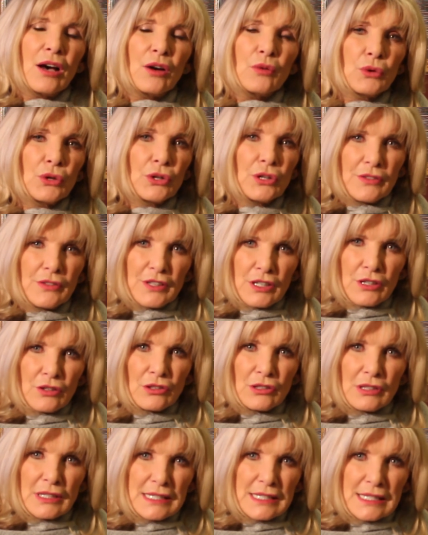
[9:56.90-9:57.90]
we're at the
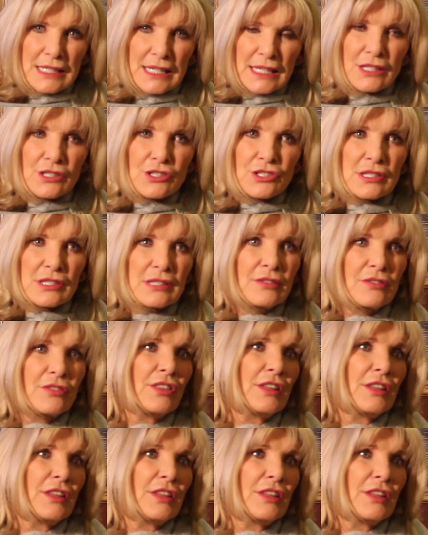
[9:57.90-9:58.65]
early stages of